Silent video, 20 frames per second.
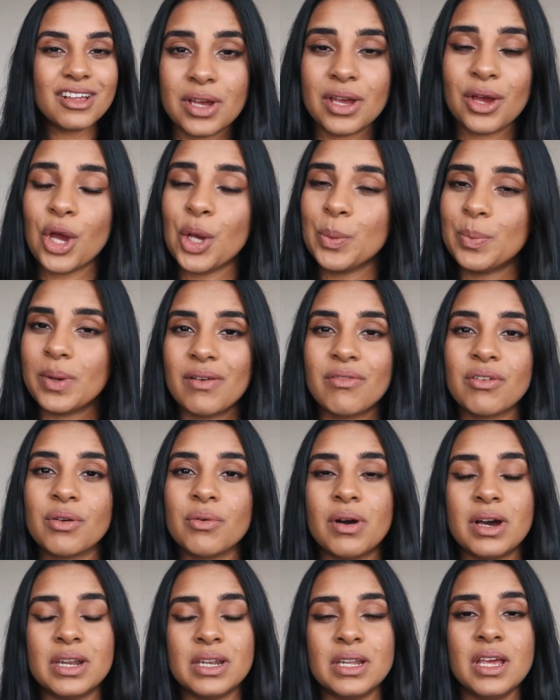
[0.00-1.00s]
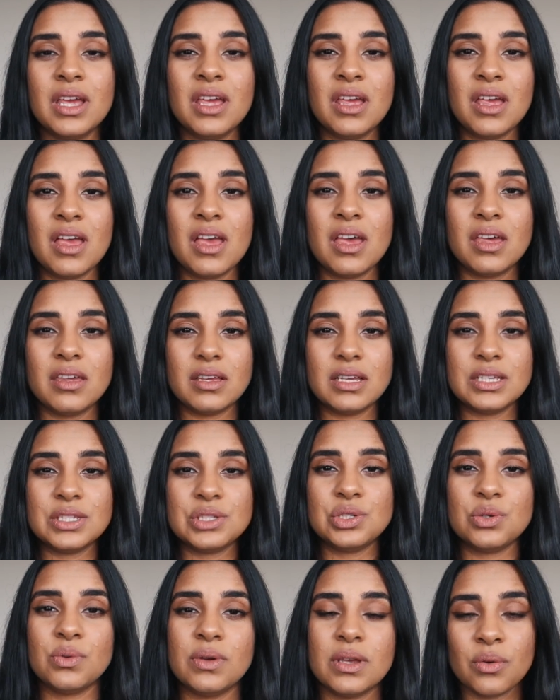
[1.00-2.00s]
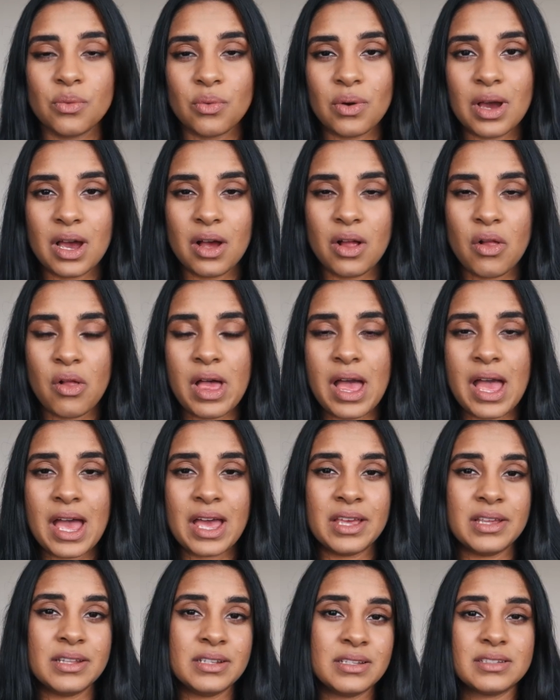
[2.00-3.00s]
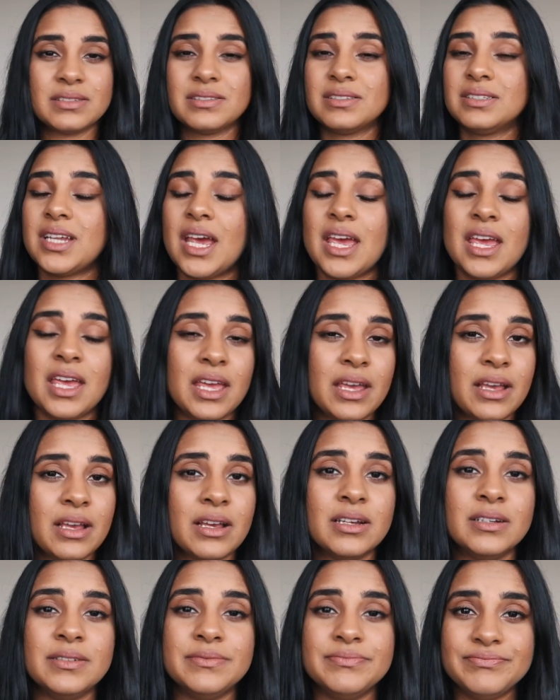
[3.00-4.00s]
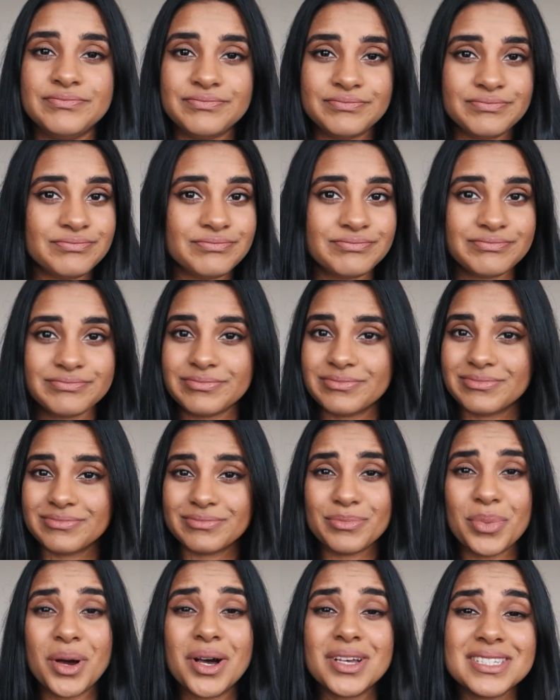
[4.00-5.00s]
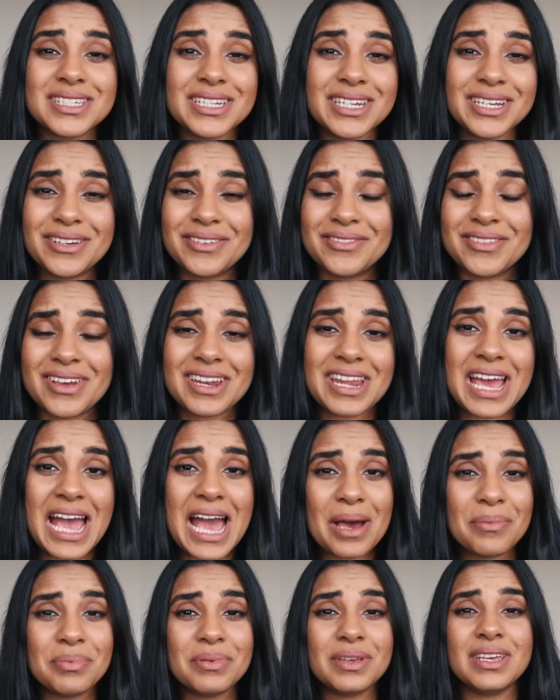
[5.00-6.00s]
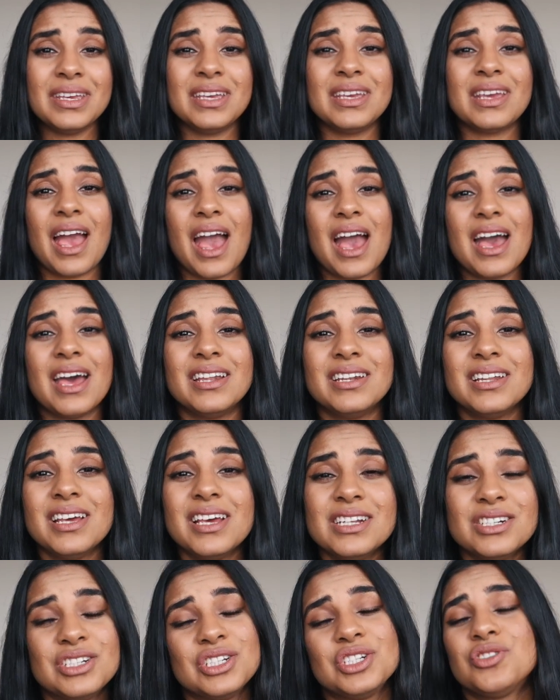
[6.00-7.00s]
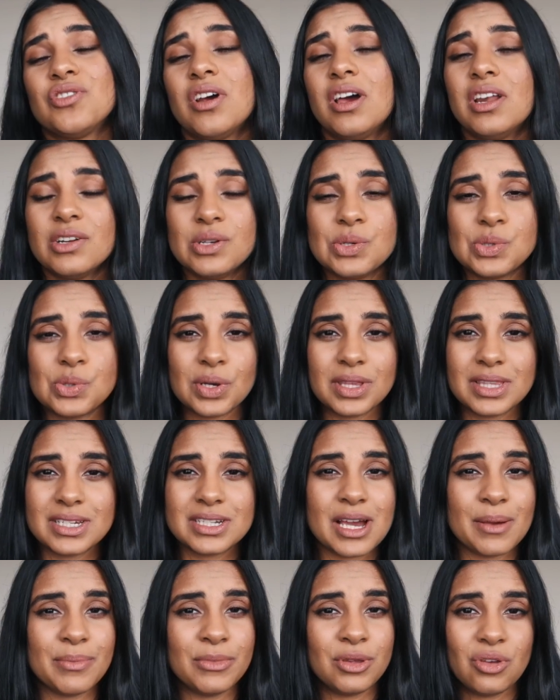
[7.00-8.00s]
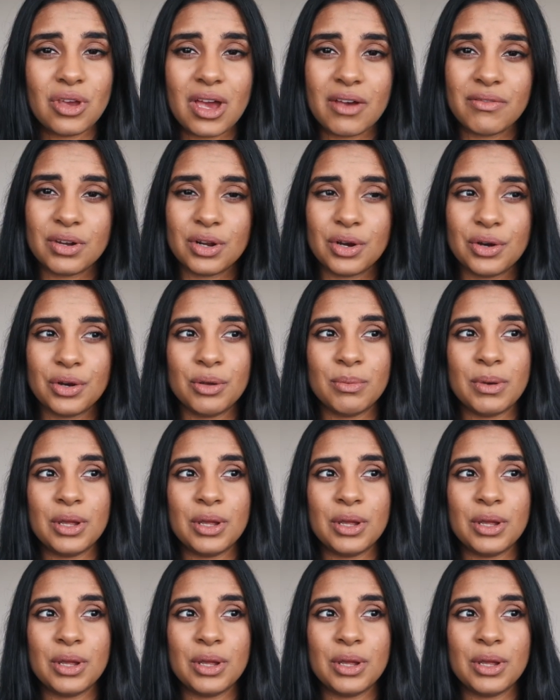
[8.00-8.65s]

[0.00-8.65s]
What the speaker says: I hope everyone is doing well and staying positive and happy, and just try to enjoy the time that you have at home.